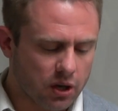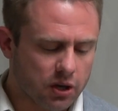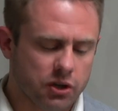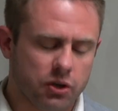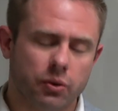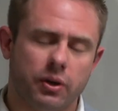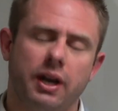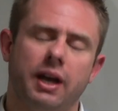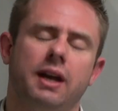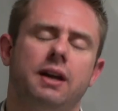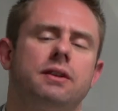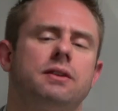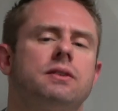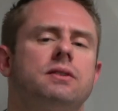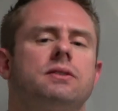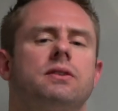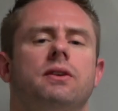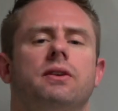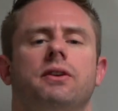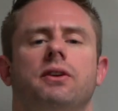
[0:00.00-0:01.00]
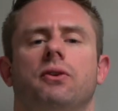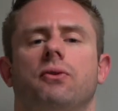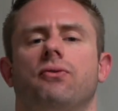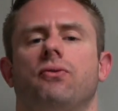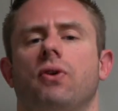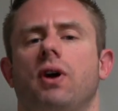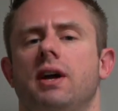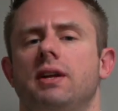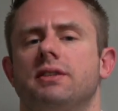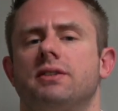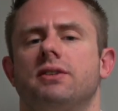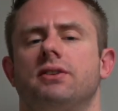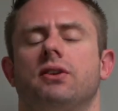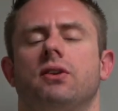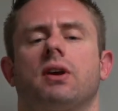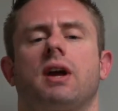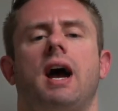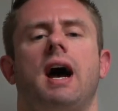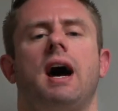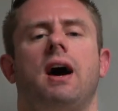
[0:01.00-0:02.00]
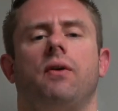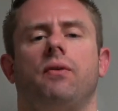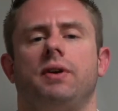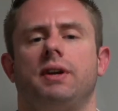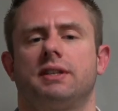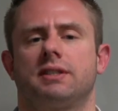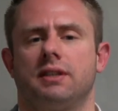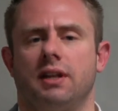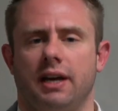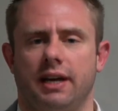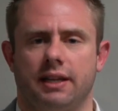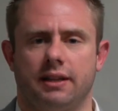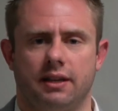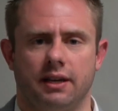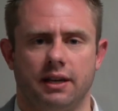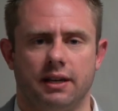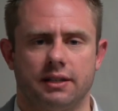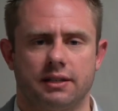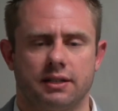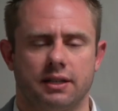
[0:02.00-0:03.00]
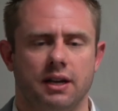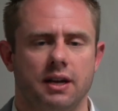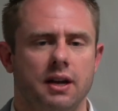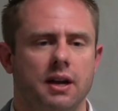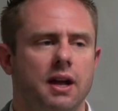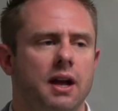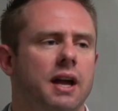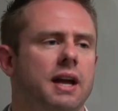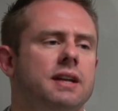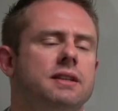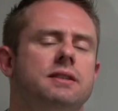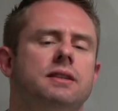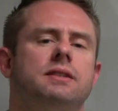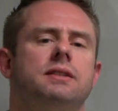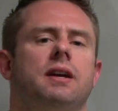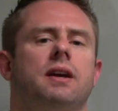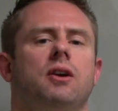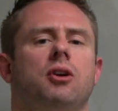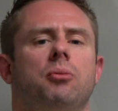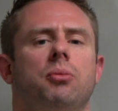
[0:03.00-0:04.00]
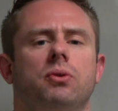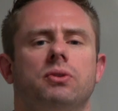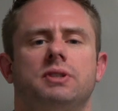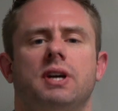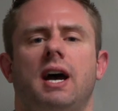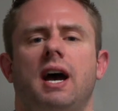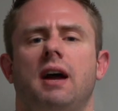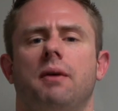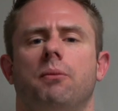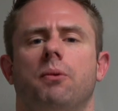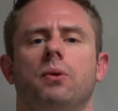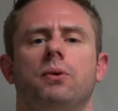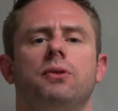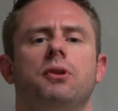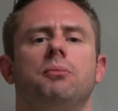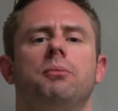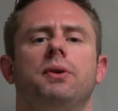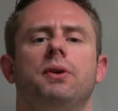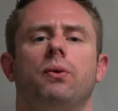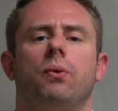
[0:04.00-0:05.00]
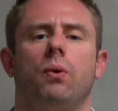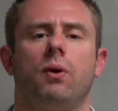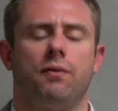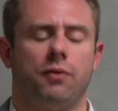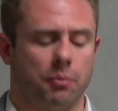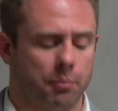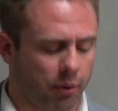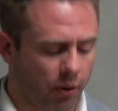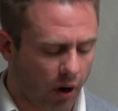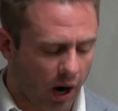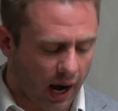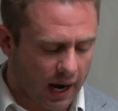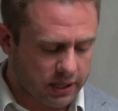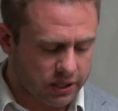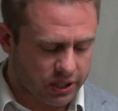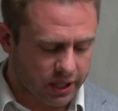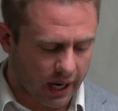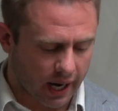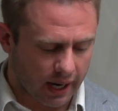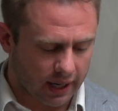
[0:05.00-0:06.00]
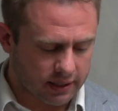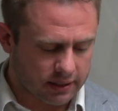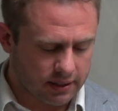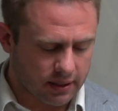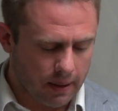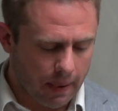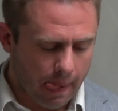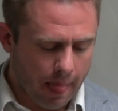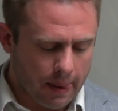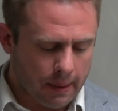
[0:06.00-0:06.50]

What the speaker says: You can't desert your friends and your colleagues like this. It's a terrible time, we're in the middle of a project.